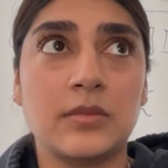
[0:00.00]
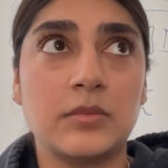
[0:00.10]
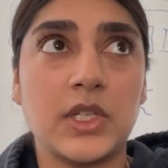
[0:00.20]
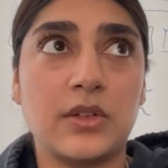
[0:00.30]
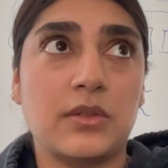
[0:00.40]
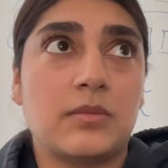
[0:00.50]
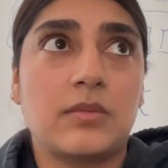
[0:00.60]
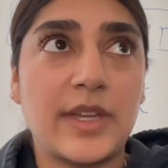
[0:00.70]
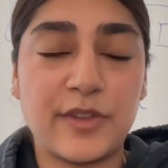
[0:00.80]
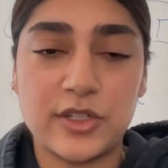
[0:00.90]

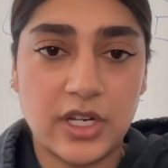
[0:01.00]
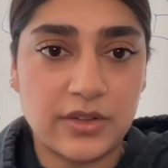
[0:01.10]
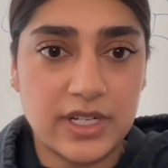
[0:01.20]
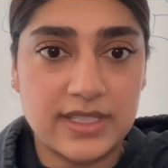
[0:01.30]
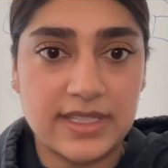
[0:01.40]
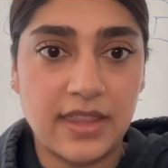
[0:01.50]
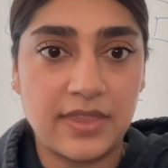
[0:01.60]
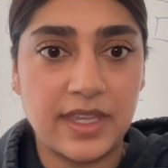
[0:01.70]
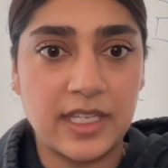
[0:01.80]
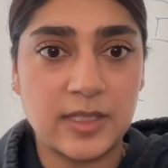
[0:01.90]
if it generates
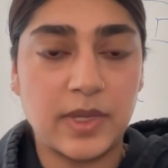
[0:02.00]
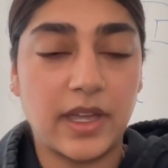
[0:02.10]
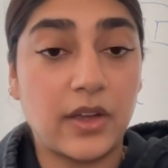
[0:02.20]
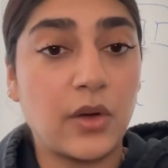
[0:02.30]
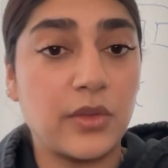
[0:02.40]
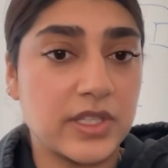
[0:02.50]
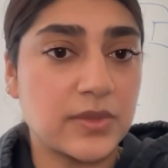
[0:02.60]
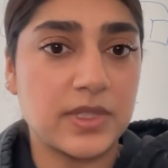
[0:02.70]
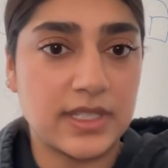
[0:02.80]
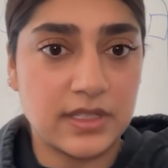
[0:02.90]
10 things, be like, oh,
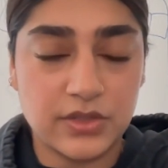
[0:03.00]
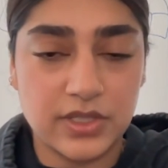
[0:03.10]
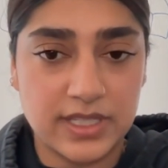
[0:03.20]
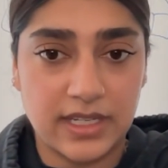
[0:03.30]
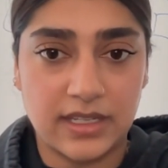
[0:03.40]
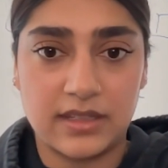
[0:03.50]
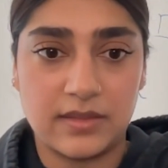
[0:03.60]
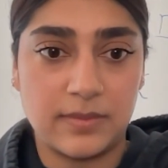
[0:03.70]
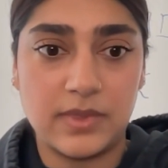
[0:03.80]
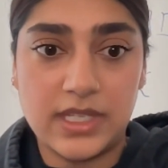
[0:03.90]
this one's interesting
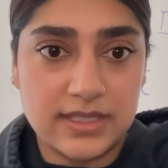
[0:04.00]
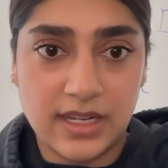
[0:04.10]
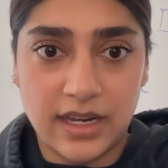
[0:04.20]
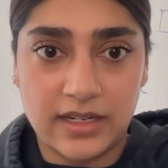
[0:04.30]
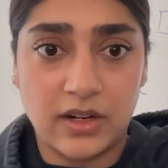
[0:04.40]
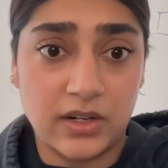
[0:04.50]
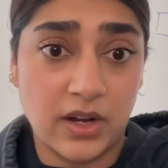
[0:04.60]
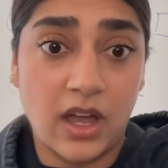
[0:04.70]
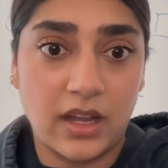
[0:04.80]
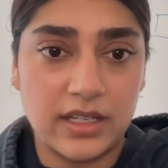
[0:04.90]
and these 9 are
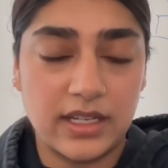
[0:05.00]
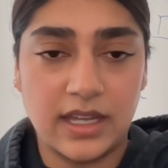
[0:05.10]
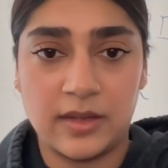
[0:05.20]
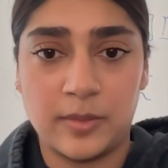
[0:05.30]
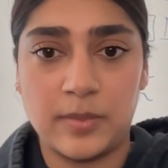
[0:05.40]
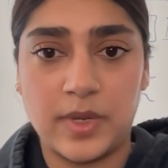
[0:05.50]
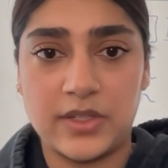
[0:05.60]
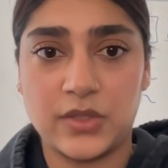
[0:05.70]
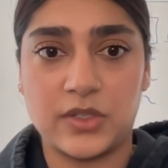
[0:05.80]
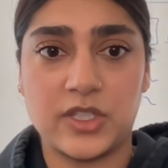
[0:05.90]
not. And
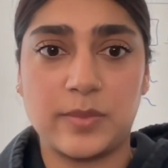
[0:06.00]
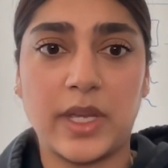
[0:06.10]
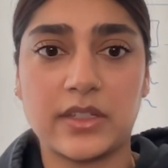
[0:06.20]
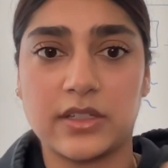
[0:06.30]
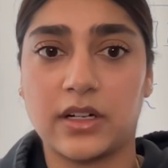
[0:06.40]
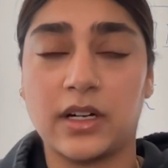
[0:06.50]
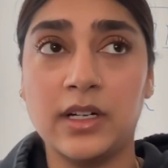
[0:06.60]
so it just makes your